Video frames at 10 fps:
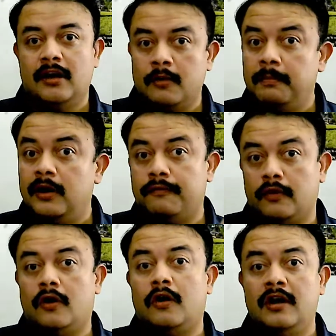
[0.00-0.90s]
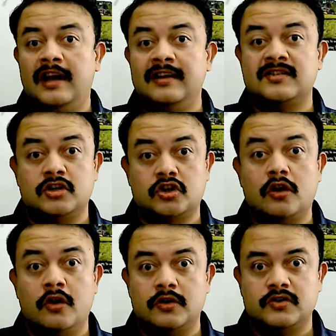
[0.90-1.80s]
down below for all links and show
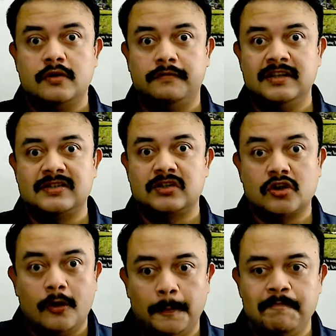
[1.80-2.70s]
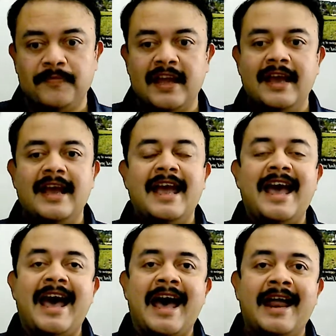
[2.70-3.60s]
notes of this show.
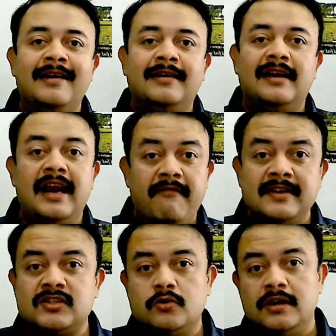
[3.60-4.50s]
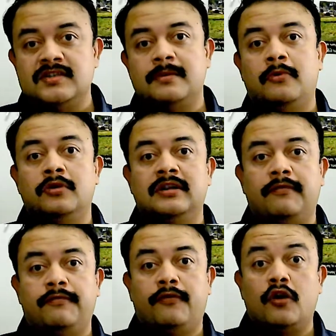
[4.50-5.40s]
And eleven stories about the
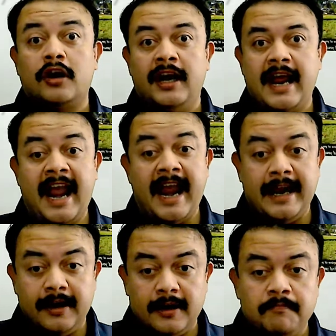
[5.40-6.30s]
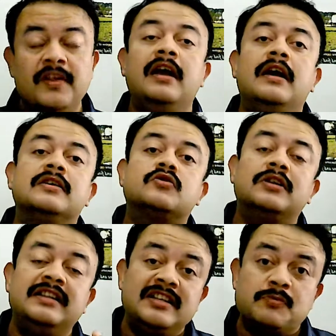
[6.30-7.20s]
foreign aid. So
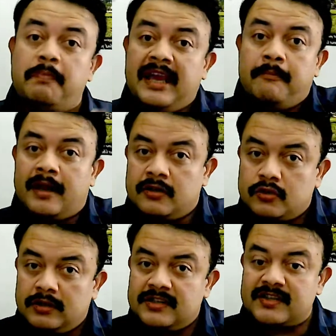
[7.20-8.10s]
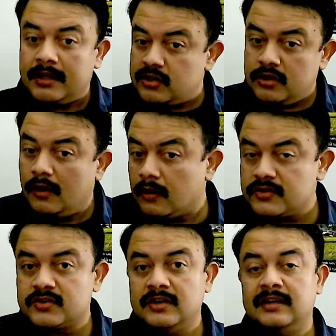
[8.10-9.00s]
this payment to these N G
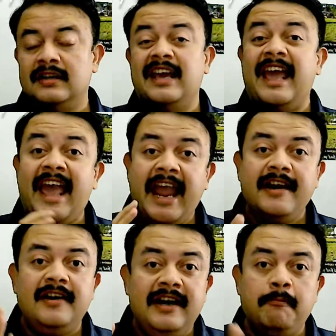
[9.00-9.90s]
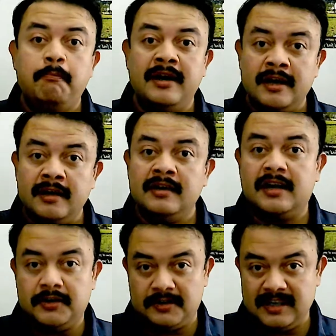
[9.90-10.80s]
Os in aid dependent
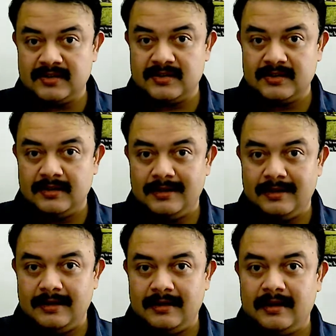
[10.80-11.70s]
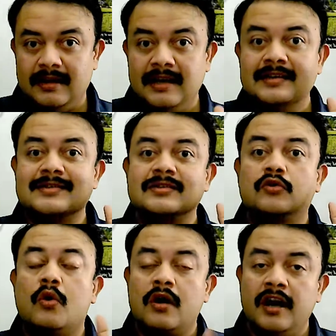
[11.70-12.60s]
countries is
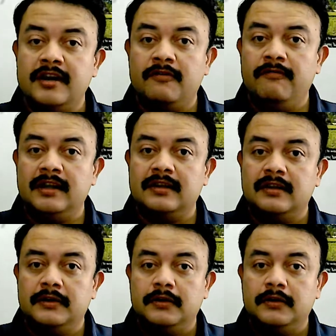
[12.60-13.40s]
correlated with,